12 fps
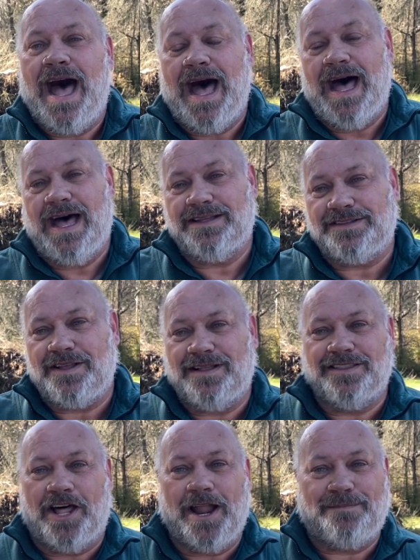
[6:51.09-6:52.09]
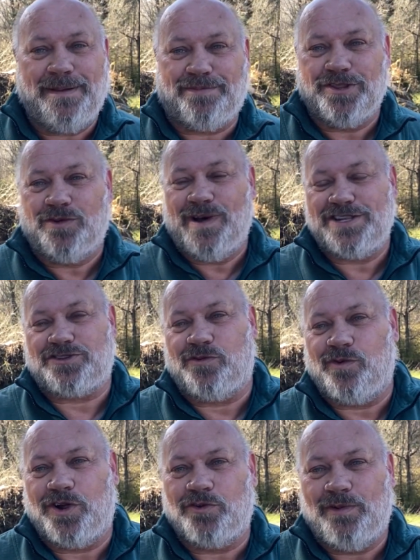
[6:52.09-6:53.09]
A lot of people in the Western
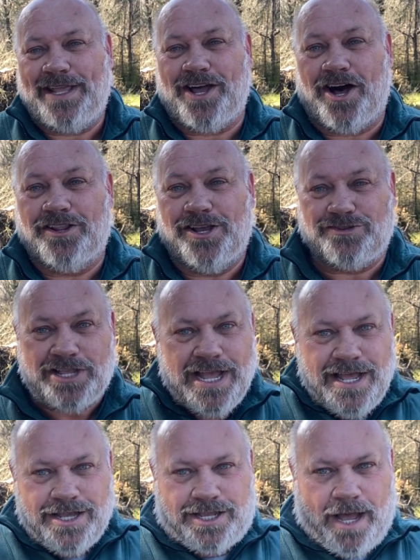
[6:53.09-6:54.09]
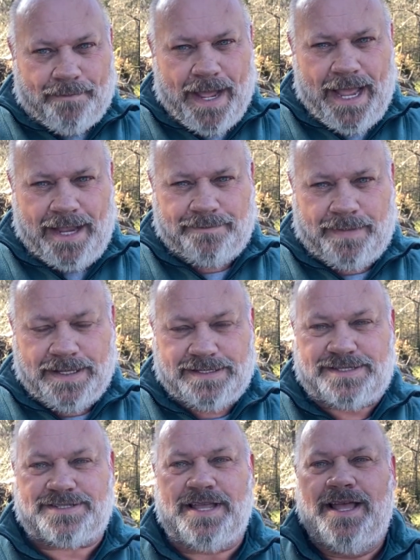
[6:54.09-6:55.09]
world, we call those
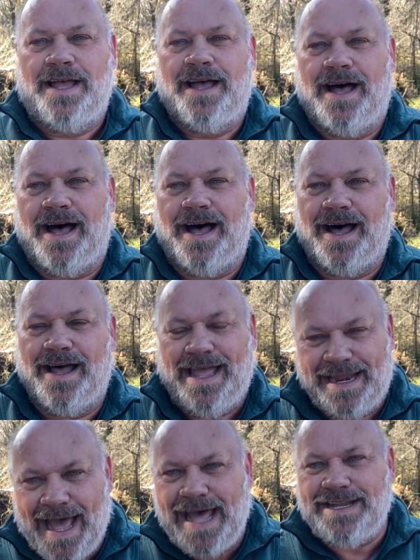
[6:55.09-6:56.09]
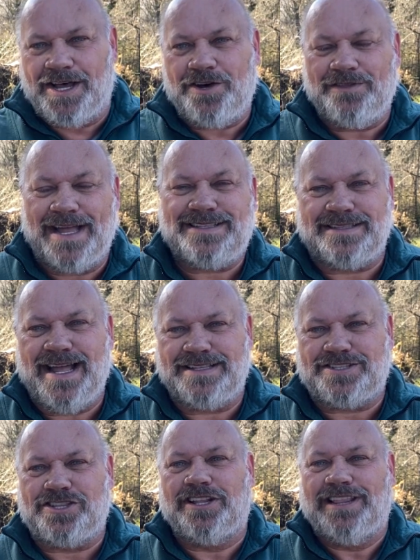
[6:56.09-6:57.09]
commandments. And I know
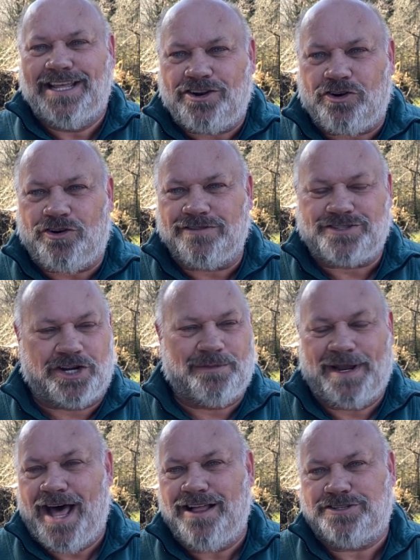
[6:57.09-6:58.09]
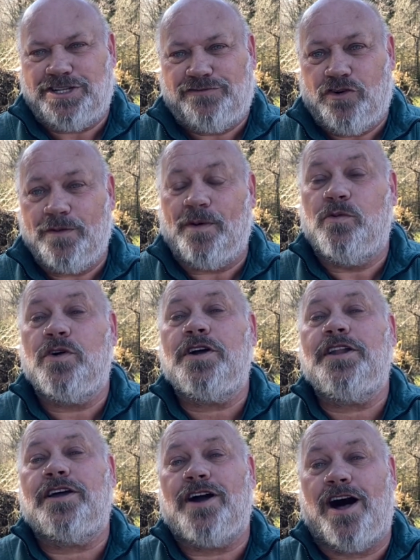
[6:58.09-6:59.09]
that's the literal terminology for it, but we're
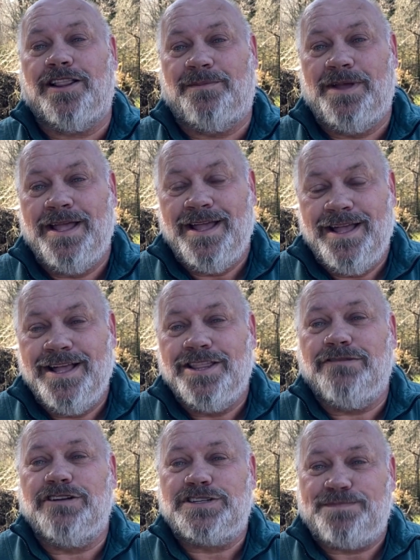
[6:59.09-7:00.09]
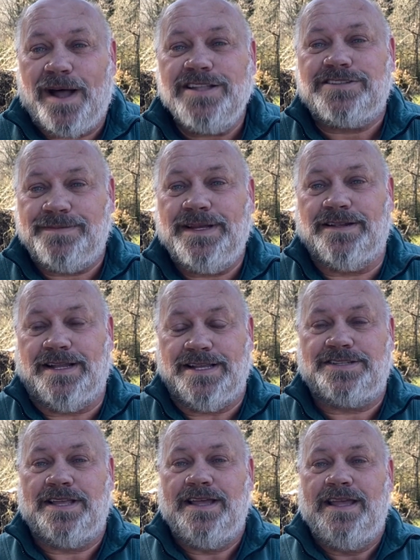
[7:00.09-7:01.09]
going to call them the responsibilities.